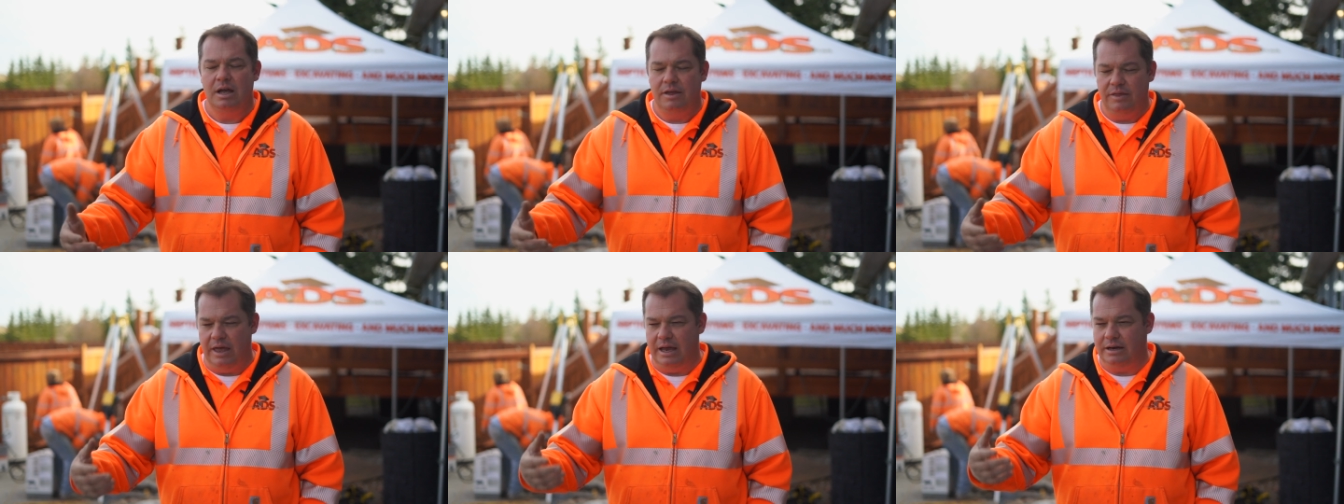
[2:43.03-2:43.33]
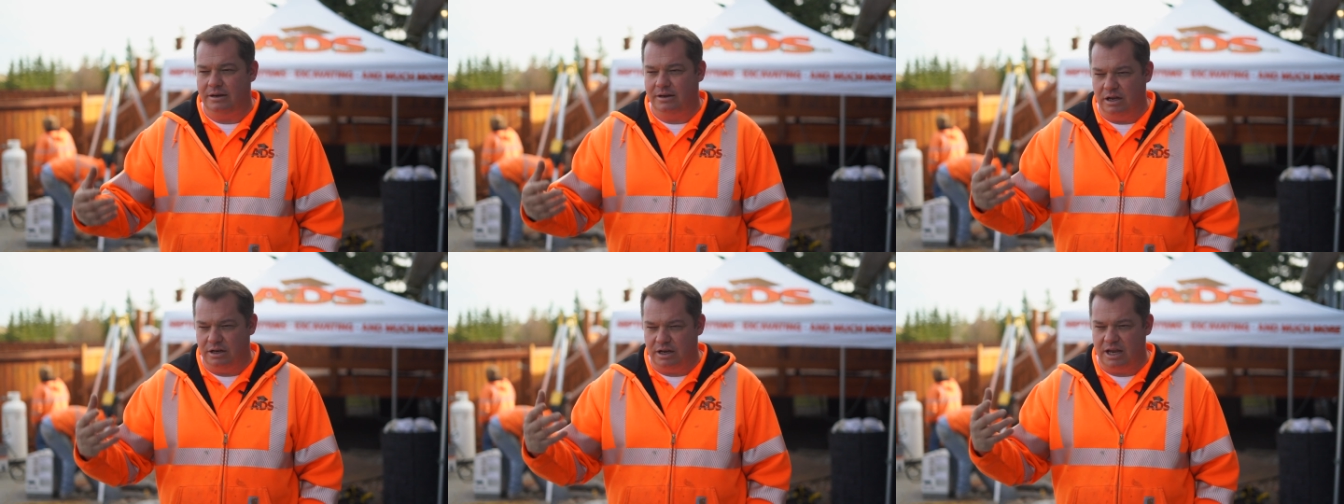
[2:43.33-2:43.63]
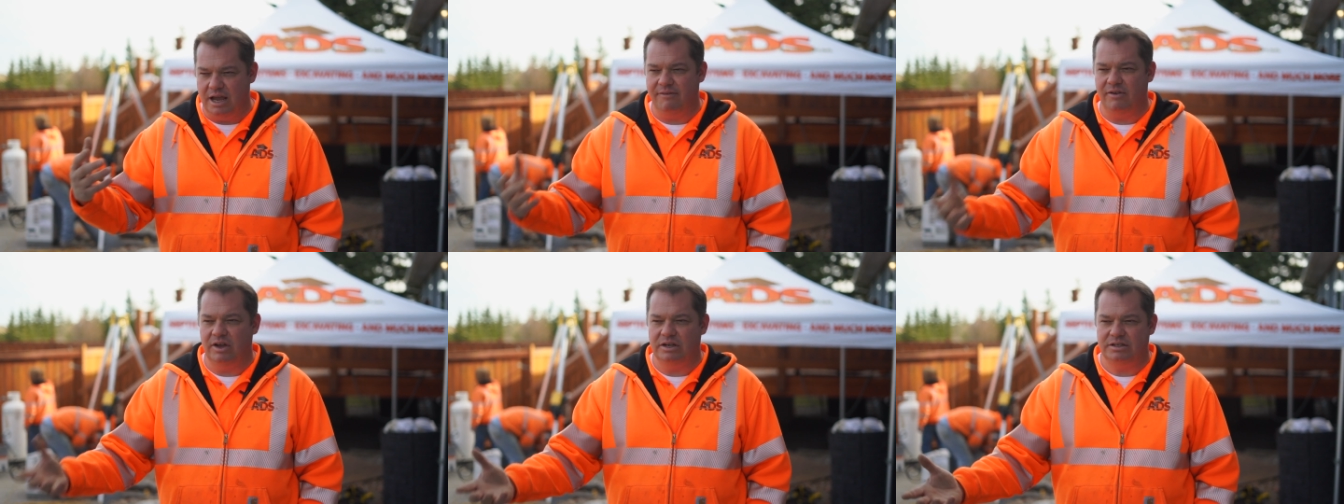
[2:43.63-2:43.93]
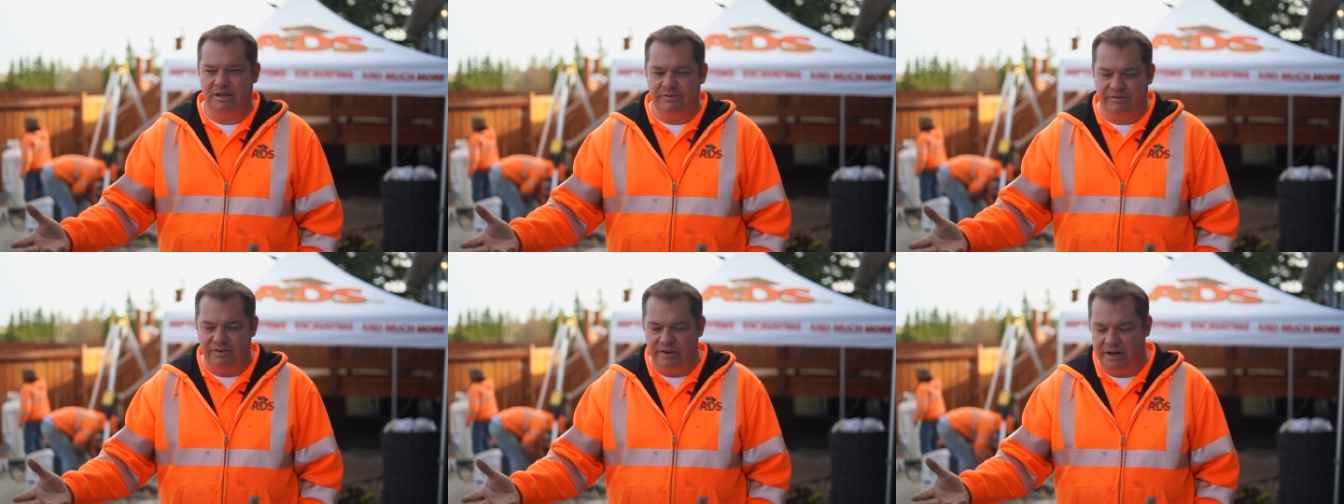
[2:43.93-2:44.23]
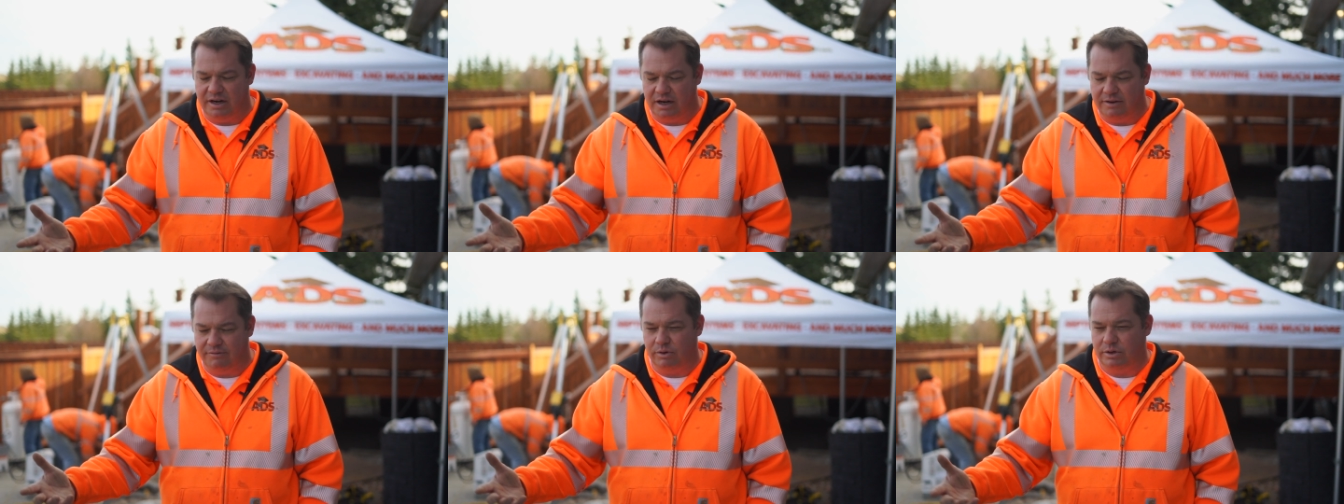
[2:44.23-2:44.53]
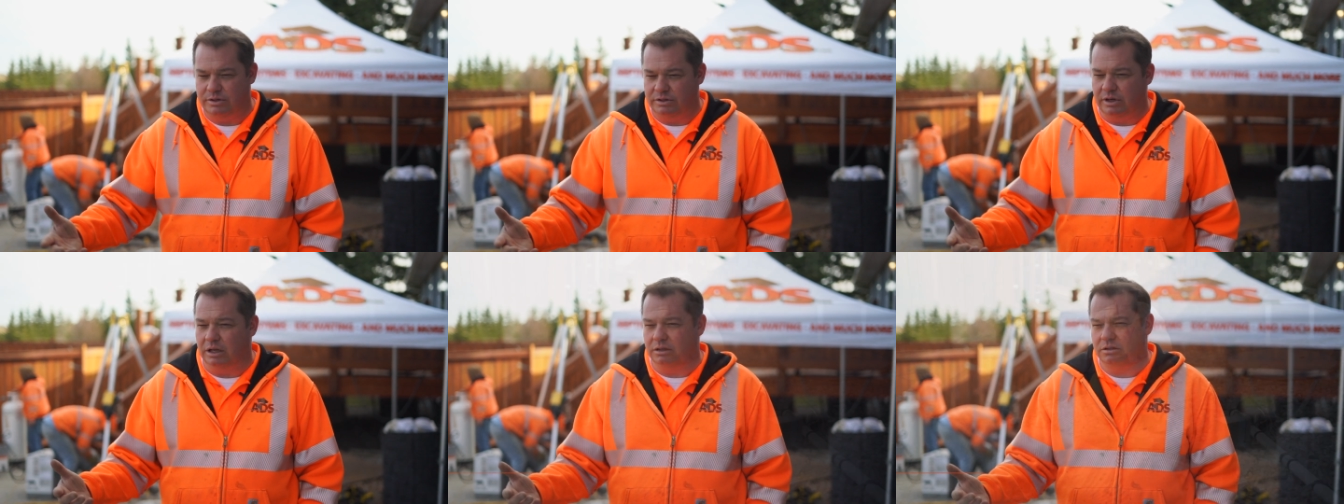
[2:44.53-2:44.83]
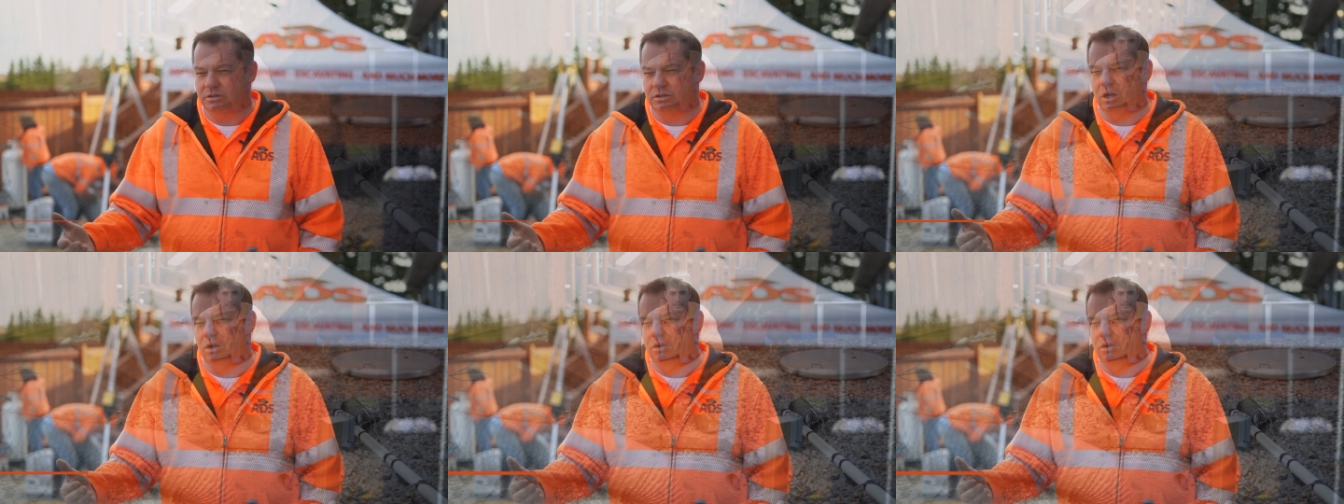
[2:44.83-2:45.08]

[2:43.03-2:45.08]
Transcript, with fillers: That could give us definitive results.